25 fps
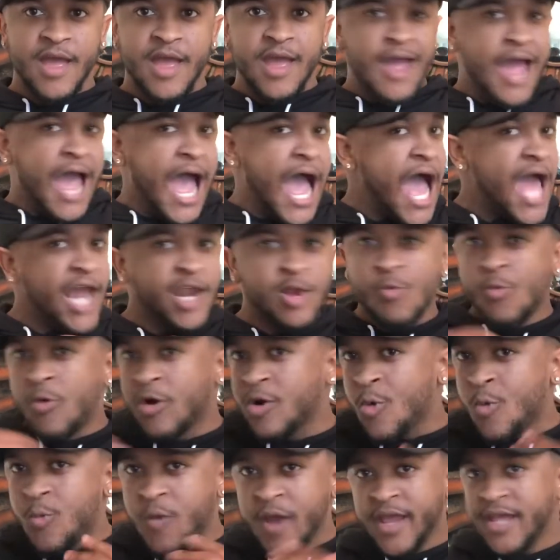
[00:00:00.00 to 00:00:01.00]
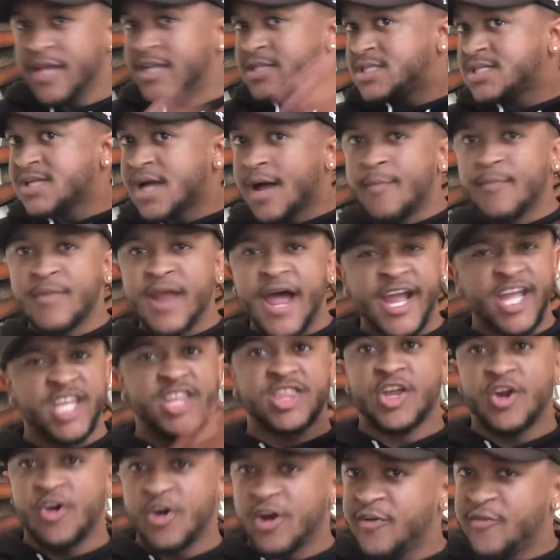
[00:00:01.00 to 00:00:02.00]
I didn't want to wait until I'm like
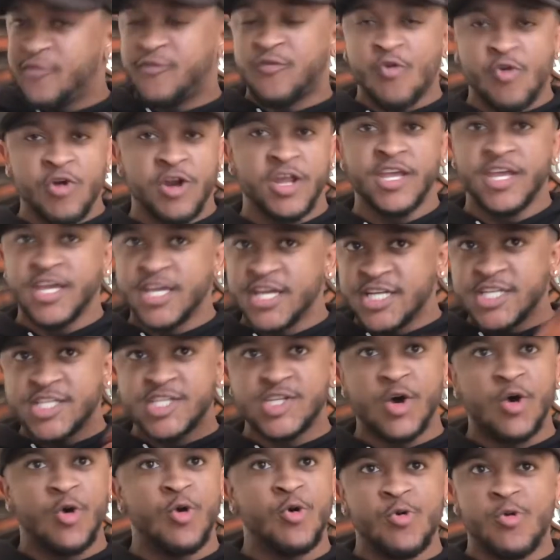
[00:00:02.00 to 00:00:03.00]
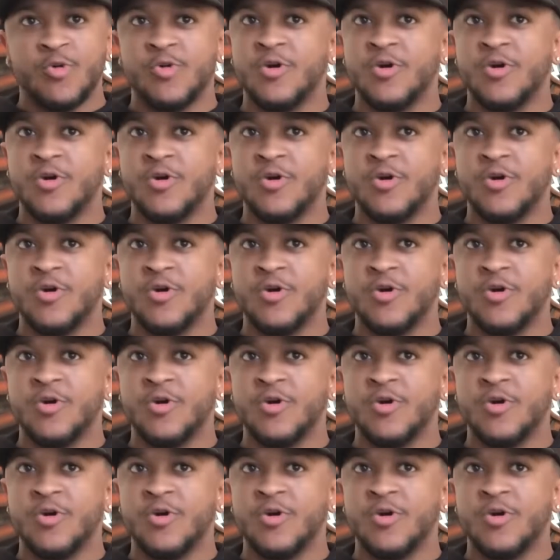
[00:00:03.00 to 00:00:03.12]
30, 40 years old